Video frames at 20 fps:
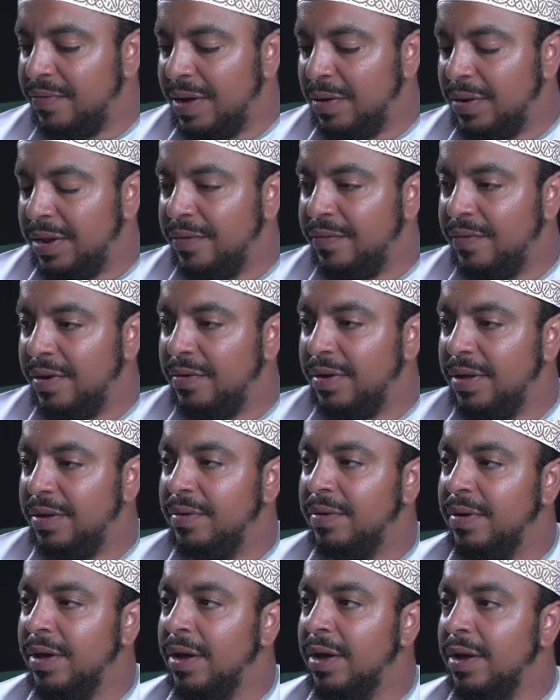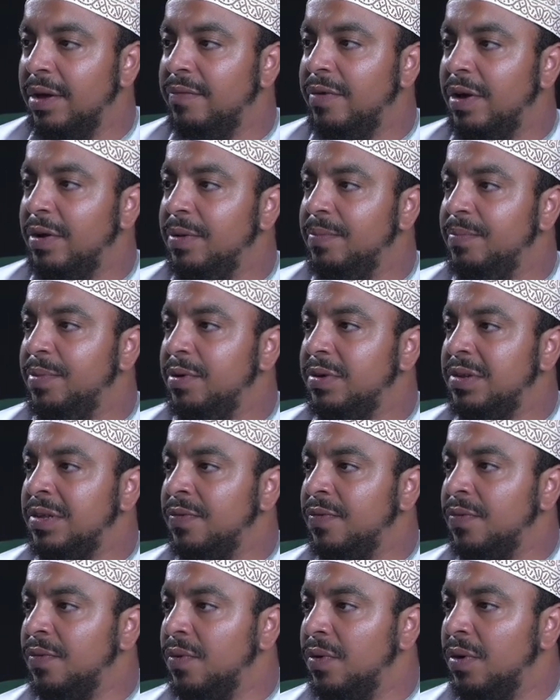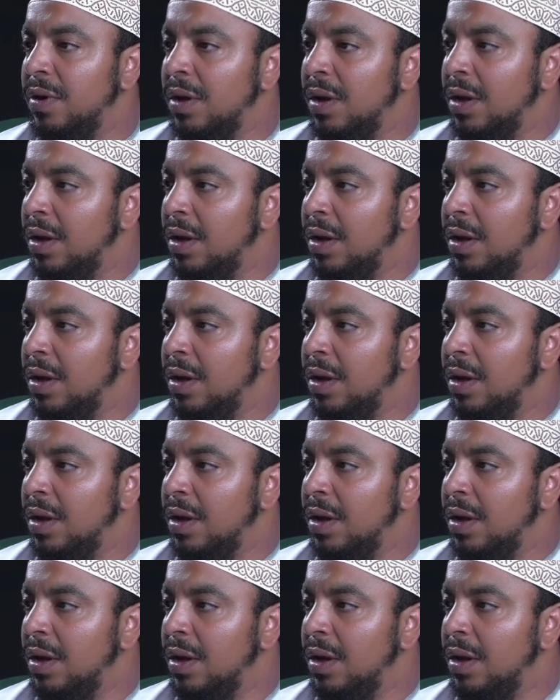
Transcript: found it very, very beautiful.